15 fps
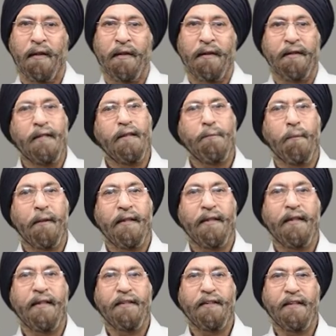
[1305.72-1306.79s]
These
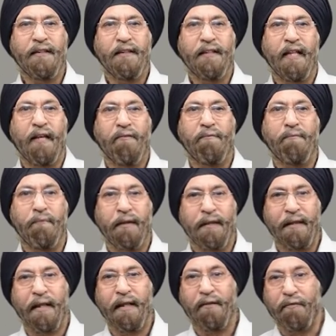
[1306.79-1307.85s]
medications have
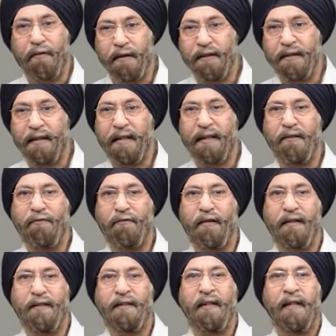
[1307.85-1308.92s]
many adverse side
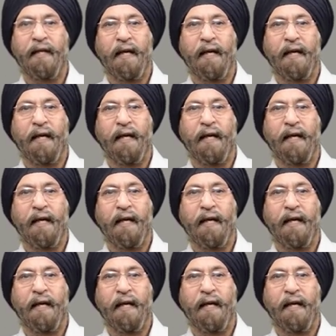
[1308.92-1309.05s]
effects,